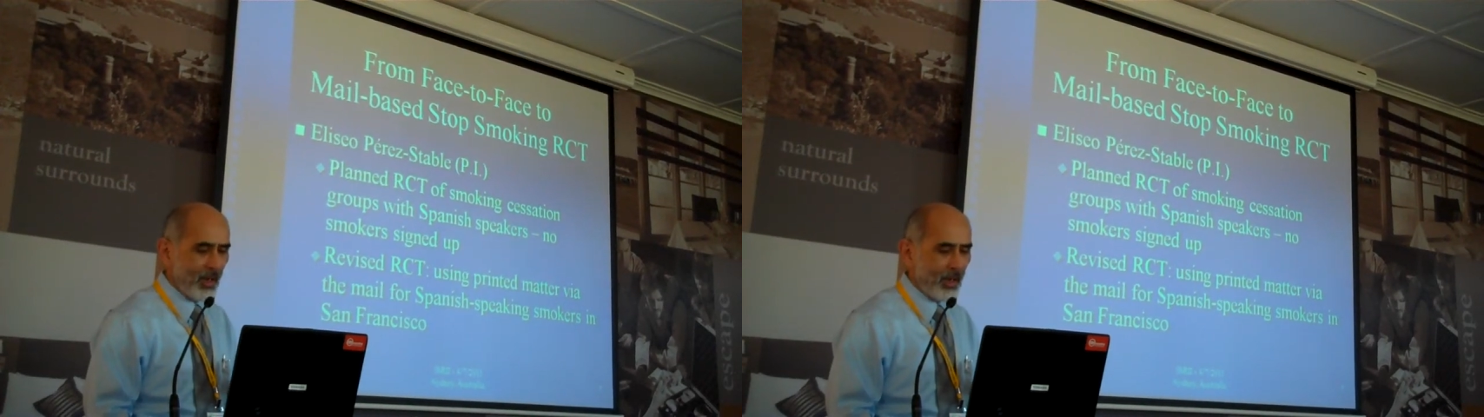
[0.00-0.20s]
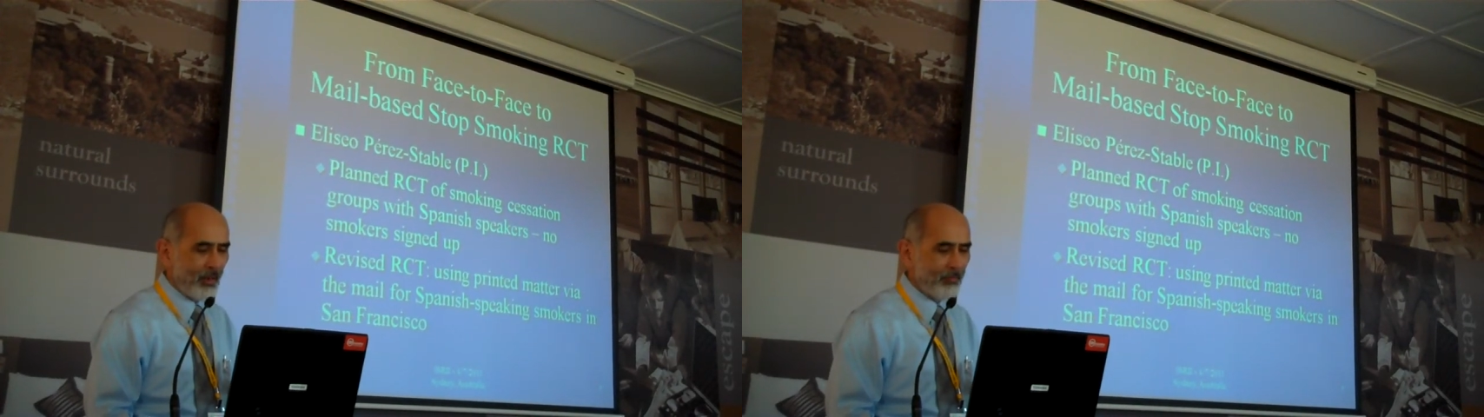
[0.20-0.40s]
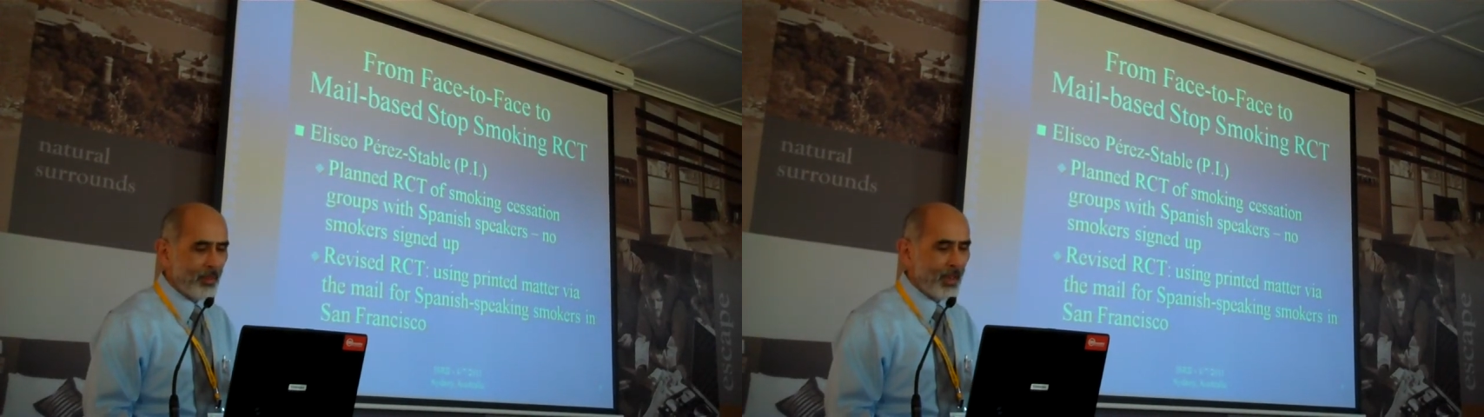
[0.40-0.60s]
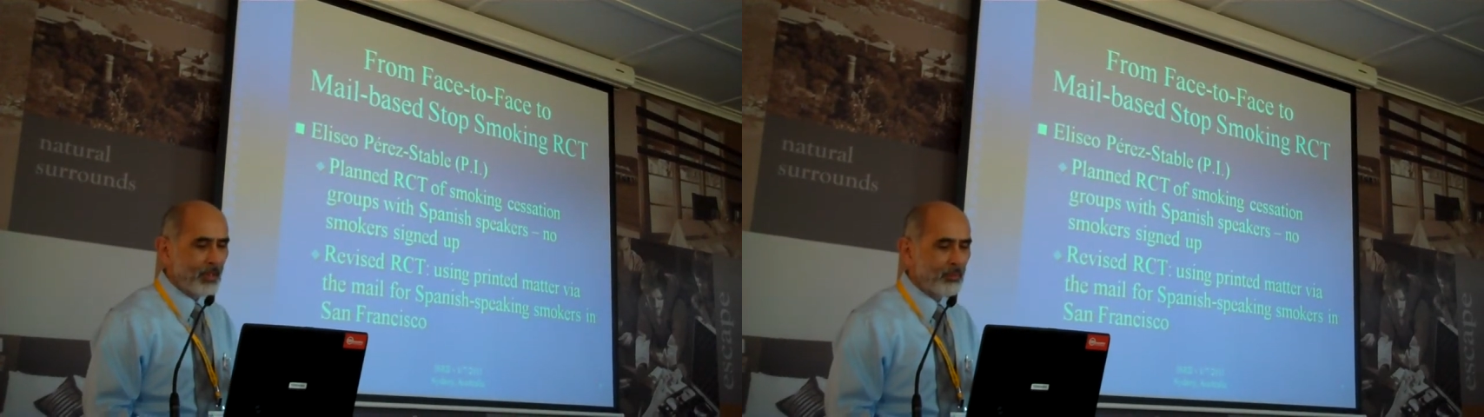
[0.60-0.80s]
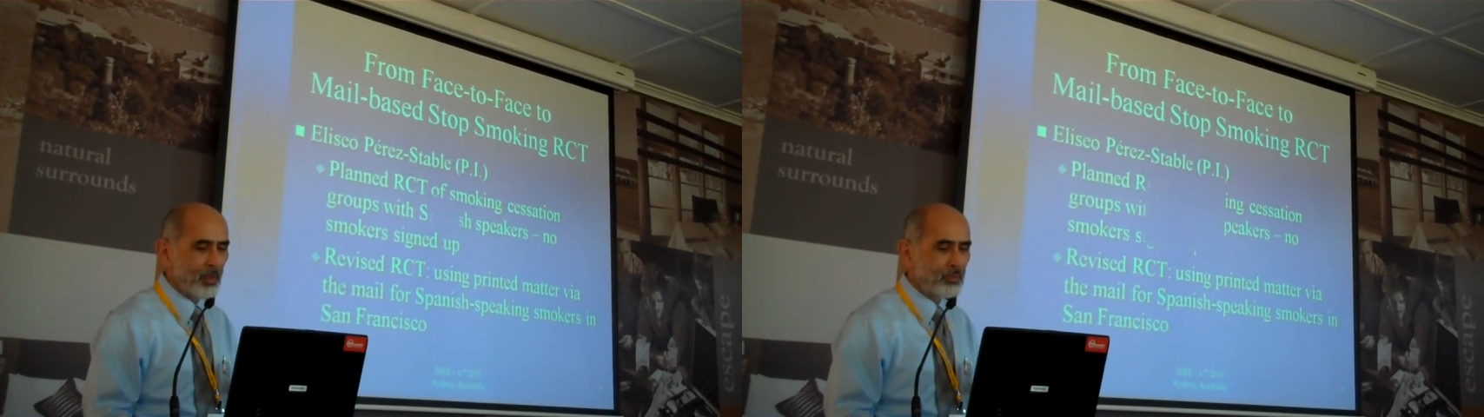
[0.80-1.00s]

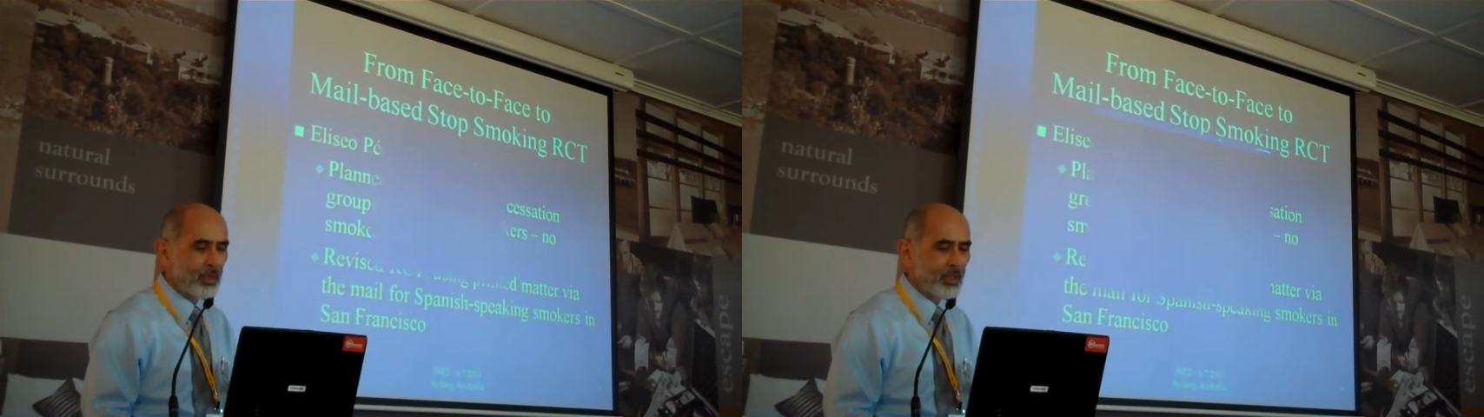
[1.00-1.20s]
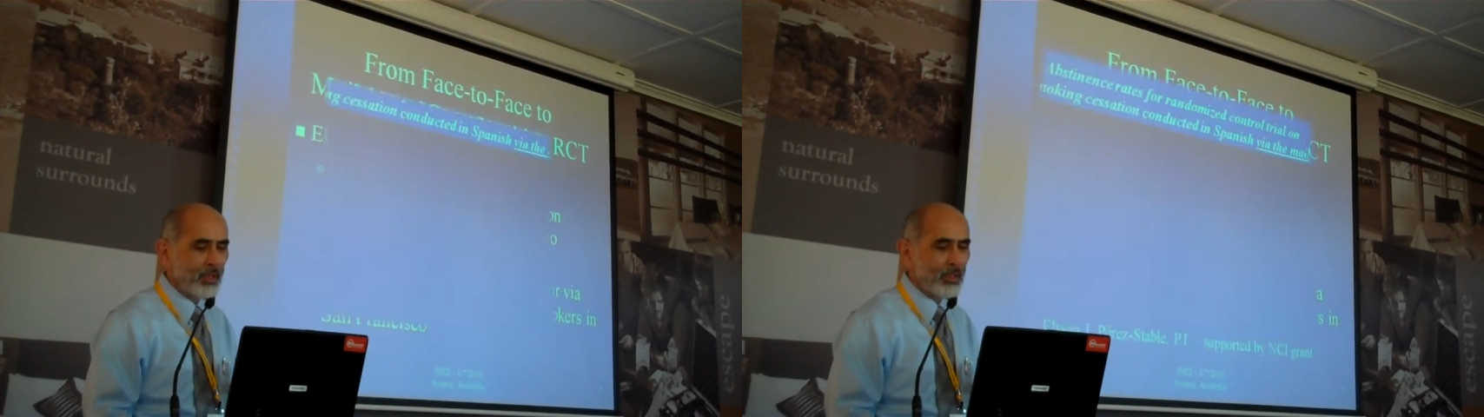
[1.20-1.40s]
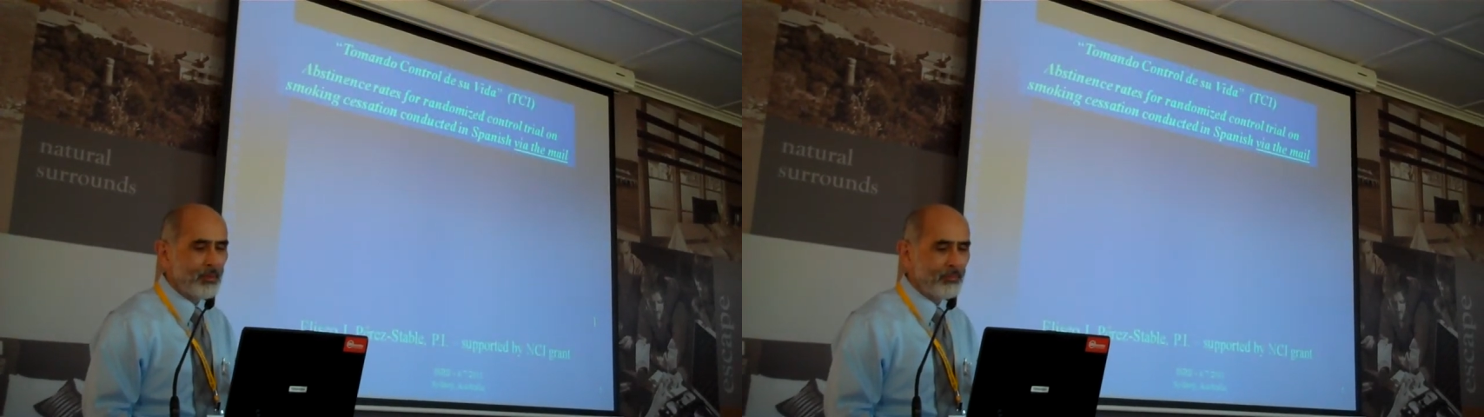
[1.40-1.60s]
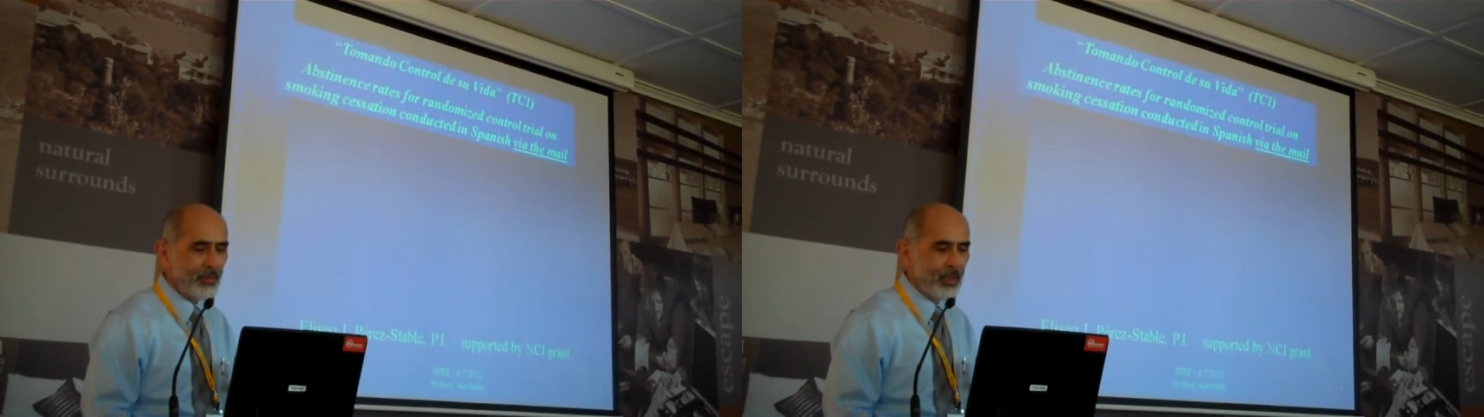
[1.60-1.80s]
And what we did